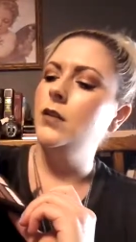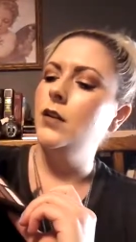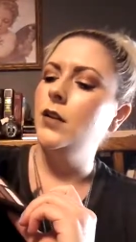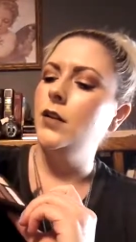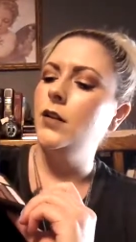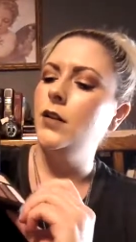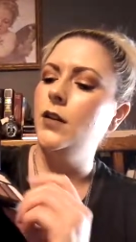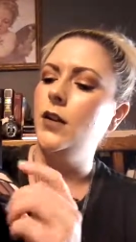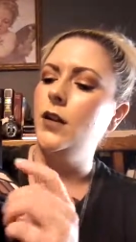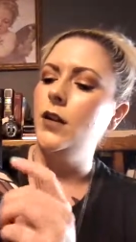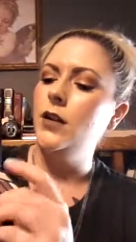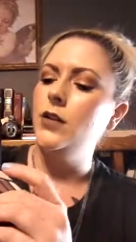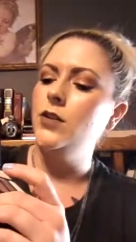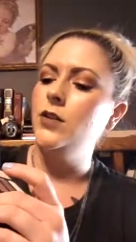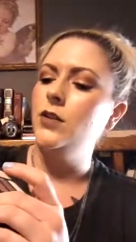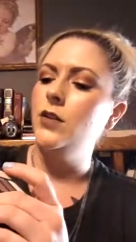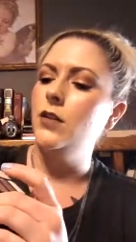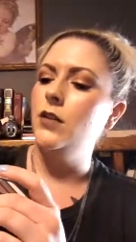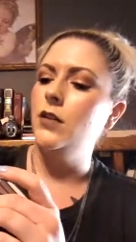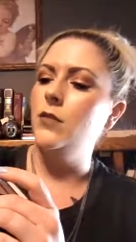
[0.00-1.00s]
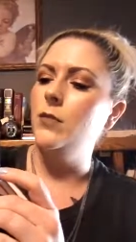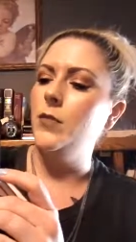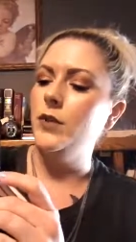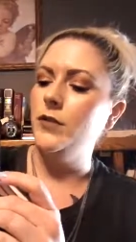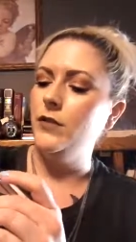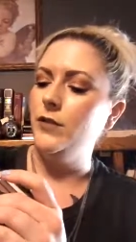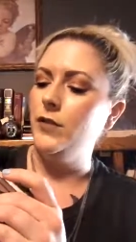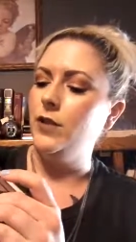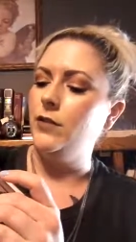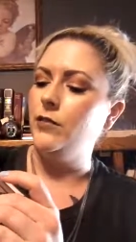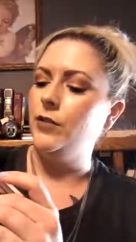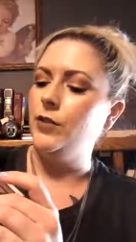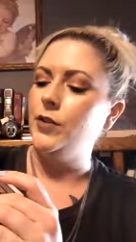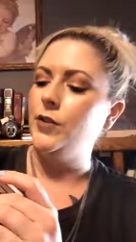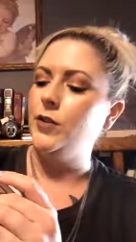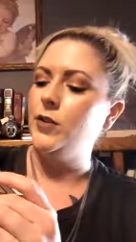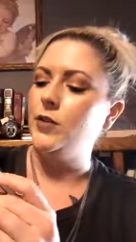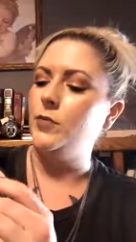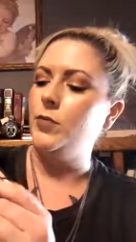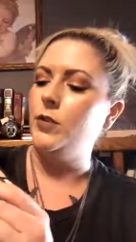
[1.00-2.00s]
And I actually think my
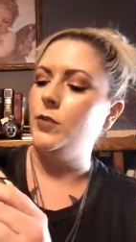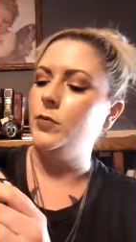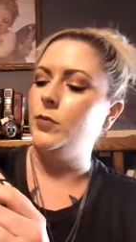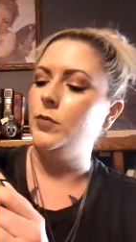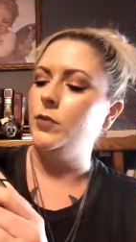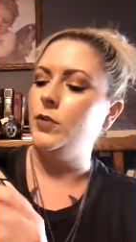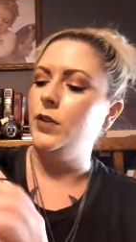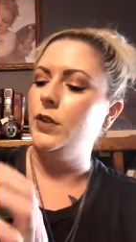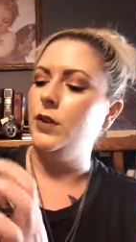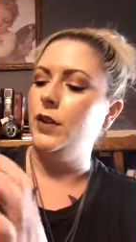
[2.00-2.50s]
favorite is probably